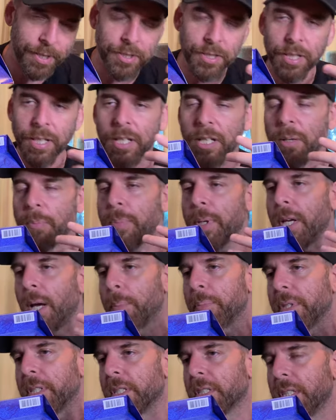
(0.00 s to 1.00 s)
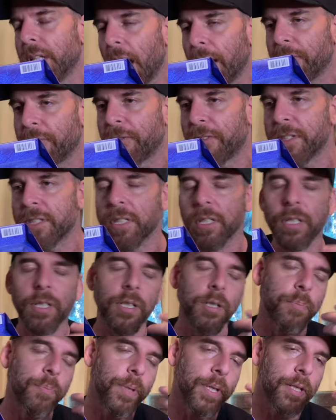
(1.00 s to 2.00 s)
Is it going to be up to snuff? Is it
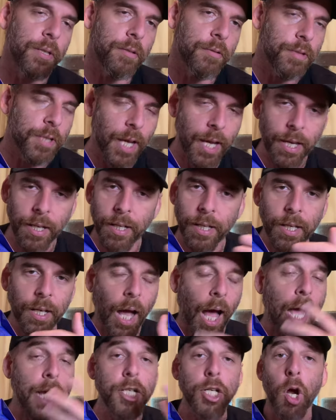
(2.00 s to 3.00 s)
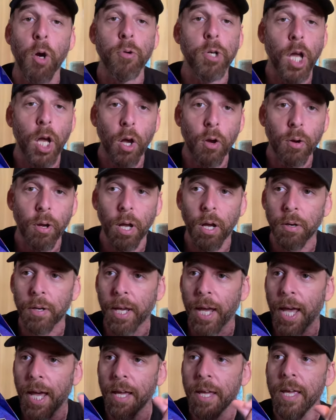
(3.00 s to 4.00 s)
going to be entertaining? I don't know.
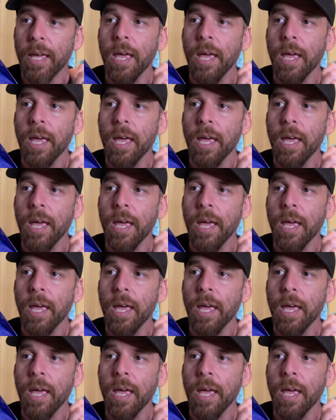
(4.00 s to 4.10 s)
Okay.